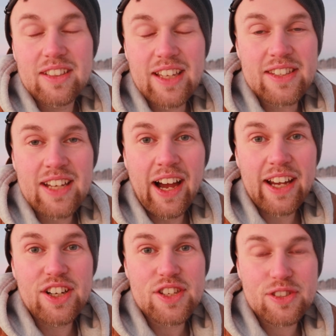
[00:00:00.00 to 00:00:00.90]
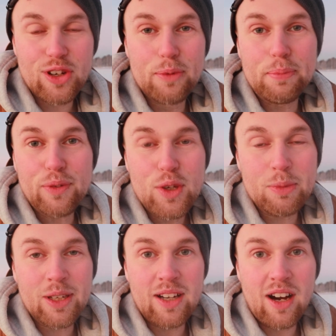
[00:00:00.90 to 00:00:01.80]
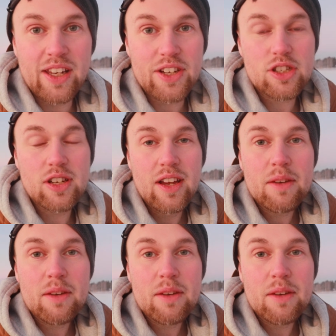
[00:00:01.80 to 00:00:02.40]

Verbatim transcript: the entire scope of human knowledge.